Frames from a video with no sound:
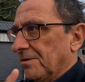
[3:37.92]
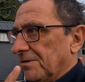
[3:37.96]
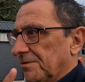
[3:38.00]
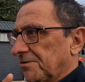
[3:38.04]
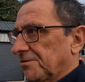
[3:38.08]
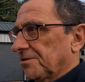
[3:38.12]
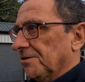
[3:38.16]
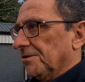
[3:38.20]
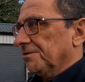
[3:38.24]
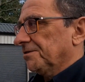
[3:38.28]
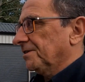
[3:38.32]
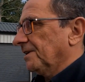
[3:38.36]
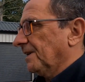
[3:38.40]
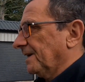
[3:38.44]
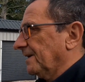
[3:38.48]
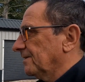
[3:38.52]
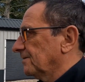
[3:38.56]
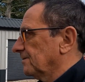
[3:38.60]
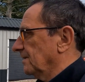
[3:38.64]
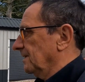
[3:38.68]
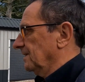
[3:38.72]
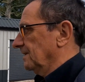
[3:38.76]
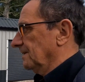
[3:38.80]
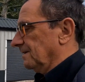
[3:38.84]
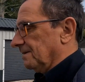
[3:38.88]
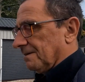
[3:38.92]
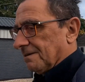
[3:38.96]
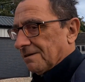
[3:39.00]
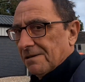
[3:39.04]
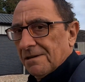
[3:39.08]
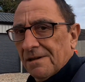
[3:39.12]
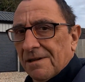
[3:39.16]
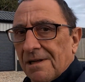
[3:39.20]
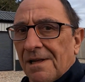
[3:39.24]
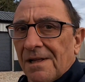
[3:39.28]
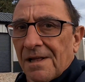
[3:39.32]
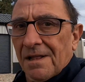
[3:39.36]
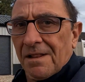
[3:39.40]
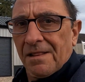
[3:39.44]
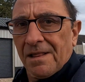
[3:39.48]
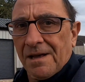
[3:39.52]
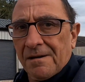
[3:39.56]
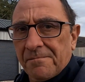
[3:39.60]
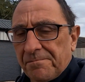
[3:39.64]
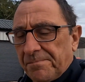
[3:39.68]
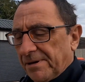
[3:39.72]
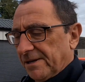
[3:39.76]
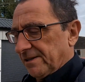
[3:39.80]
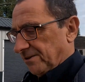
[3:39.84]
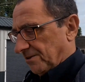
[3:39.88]
we have sorted out
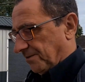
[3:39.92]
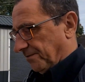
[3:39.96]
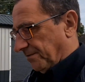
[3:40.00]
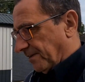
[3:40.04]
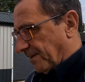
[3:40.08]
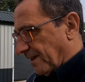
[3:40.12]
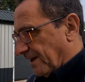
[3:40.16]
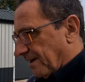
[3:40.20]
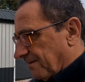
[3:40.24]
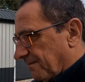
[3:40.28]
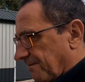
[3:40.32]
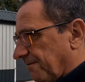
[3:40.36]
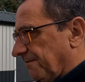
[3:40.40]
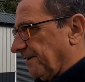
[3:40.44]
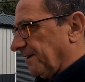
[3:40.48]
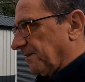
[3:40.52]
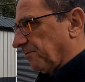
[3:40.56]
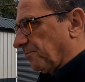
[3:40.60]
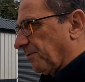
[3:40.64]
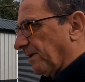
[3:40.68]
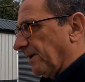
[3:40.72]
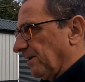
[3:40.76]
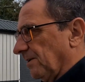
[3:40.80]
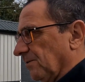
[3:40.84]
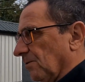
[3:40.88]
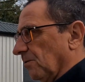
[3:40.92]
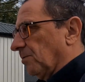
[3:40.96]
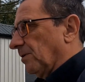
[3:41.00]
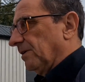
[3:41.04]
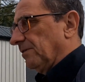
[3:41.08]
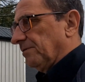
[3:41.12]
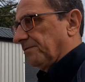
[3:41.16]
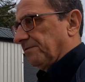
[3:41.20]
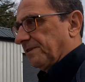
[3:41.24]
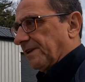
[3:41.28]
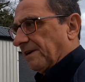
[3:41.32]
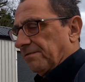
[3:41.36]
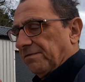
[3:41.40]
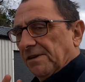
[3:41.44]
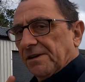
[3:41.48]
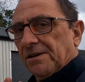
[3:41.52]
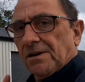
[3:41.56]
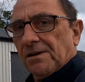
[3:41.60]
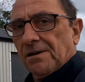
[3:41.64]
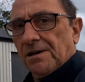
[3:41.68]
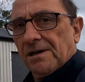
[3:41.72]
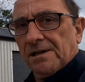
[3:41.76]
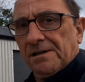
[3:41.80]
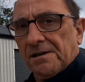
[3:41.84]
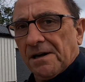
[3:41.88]
that pitch for that fifth wheel. We've definitely
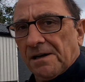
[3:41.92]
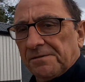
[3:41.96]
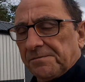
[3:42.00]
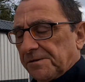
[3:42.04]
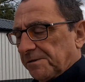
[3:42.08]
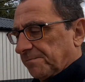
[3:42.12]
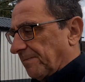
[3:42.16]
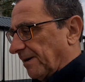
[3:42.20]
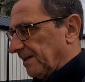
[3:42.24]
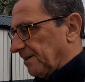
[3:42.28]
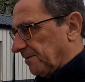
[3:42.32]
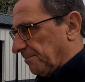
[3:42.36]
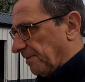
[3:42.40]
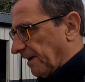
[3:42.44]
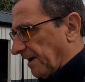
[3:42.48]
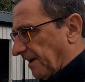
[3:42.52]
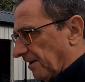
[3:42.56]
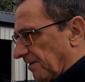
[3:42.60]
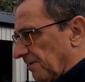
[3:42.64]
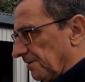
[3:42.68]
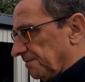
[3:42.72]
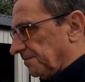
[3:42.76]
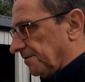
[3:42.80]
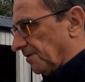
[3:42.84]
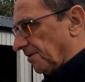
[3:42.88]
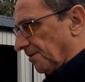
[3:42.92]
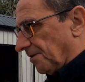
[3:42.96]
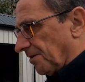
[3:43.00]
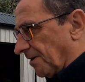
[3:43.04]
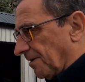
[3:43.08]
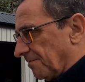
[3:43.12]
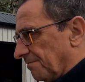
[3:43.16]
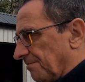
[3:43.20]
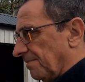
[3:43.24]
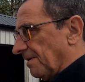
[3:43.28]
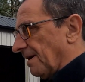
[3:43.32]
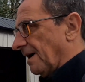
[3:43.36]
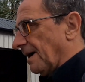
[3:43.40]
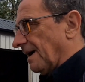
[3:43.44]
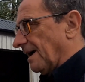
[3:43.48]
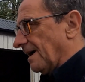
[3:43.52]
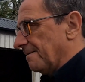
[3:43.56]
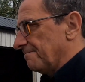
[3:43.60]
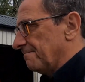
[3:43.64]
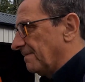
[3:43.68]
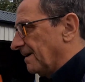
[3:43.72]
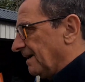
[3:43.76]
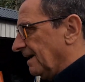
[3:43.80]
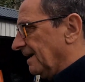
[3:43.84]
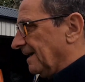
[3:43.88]
got a, a space big enough for them.
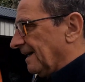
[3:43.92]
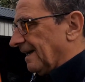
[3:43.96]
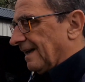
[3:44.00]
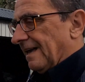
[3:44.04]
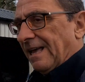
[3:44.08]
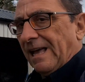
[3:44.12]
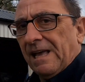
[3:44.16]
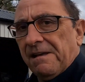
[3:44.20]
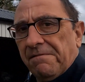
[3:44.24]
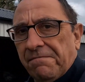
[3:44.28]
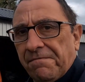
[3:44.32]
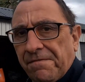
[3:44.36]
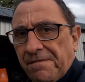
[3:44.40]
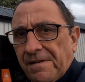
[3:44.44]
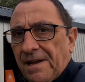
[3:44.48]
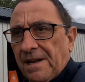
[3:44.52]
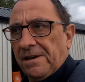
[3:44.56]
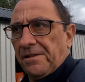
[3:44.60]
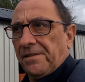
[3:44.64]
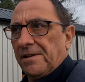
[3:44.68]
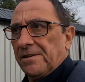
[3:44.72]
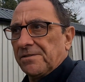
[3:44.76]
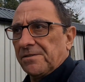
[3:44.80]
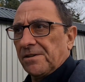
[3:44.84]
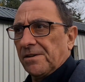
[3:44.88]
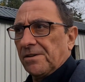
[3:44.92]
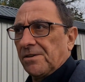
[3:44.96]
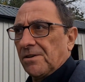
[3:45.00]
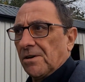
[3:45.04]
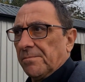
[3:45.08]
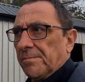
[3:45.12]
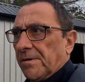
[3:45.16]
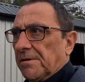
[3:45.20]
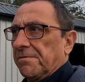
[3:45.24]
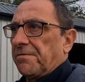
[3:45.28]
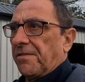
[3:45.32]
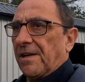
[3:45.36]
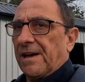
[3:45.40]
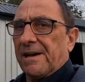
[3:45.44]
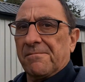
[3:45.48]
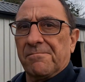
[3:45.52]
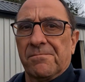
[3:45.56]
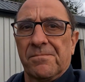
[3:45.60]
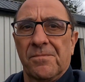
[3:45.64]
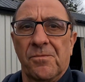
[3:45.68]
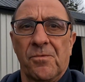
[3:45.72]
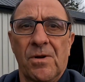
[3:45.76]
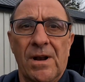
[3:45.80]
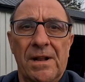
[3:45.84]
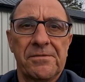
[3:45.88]
Um, if anything's going to come off that,
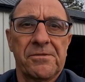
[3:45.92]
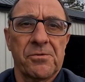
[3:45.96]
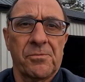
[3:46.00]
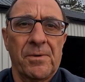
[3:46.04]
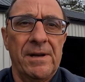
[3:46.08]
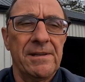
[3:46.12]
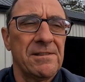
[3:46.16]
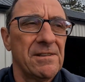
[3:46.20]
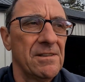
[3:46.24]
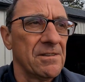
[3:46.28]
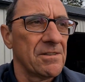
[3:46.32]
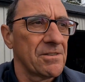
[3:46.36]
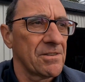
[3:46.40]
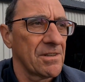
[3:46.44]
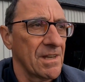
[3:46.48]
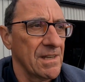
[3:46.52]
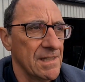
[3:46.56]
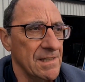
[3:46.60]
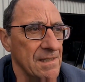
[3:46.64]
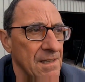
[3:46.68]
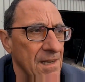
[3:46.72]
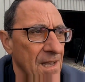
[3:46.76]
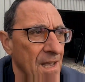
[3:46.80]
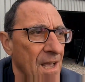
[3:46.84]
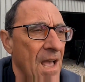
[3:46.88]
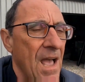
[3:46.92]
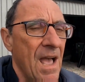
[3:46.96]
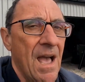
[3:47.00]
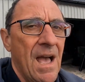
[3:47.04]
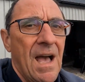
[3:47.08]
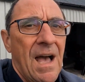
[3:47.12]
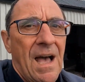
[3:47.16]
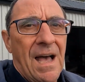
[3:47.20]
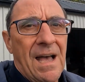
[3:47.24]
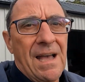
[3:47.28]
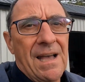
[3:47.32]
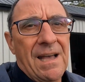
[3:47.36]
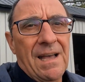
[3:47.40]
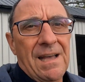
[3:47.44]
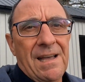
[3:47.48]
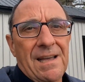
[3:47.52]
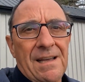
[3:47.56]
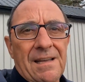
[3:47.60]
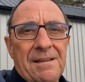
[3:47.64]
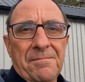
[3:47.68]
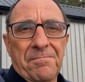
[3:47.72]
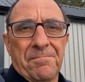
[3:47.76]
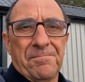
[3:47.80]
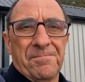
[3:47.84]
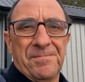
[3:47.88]
we'll have to wait and see.
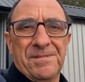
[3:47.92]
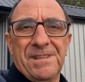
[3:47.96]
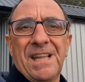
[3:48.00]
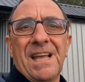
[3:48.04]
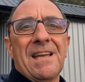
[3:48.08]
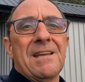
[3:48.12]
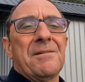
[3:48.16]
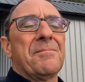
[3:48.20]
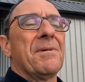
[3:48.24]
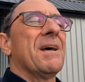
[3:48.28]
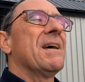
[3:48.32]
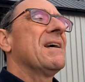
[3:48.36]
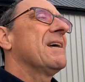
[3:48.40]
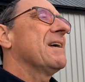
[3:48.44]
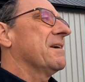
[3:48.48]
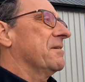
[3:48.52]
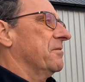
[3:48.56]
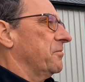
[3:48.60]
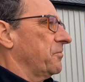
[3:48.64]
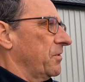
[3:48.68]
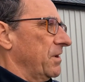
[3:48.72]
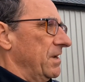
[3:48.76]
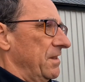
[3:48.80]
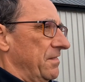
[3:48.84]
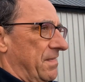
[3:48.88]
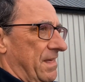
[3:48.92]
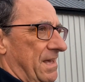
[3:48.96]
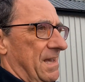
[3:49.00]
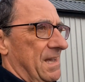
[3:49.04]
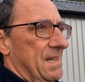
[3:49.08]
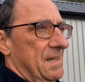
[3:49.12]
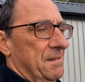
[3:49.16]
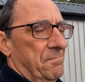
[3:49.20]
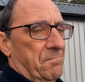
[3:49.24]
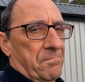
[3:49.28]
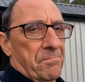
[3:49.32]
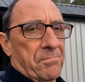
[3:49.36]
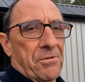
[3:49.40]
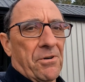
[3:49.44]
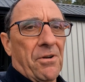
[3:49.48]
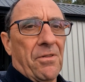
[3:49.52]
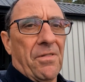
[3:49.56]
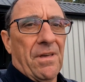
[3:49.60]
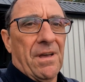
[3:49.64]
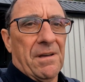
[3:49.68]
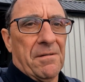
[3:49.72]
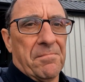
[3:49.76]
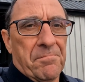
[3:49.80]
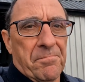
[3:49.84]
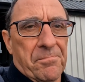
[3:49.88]
Uh, nightmare with a
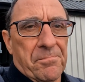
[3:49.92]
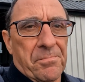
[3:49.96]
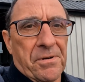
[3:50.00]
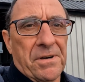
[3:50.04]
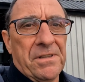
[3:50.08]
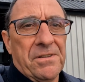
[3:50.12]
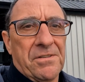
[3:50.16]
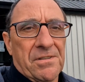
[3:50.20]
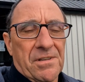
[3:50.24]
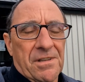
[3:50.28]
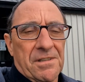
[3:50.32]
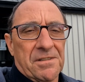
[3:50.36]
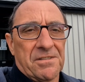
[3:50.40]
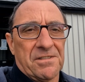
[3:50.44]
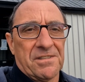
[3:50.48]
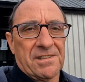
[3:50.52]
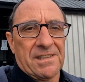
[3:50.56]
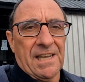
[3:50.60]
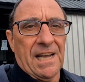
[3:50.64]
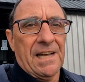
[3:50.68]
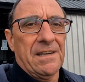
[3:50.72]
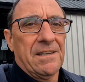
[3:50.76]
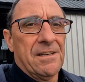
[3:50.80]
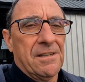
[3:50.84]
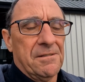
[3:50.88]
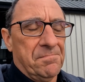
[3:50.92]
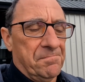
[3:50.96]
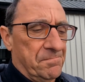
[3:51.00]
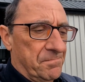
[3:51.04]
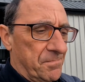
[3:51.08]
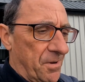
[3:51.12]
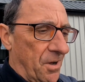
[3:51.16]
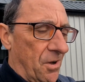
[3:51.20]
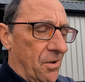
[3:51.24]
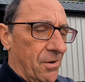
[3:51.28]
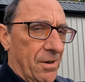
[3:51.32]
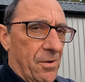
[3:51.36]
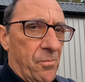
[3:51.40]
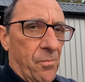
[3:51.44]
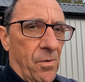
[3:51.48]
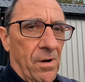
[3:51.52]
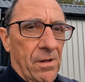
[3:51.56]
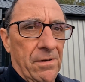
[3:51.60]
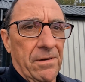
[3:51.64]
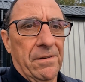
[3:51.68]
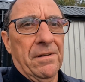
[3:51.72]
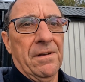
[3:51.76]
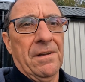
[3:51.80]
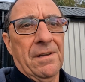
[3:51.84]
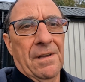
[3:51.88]
brother printer scanner all in
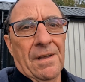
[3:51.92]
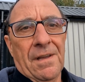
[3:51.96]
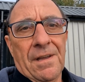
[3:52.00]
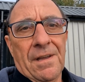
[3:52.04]
one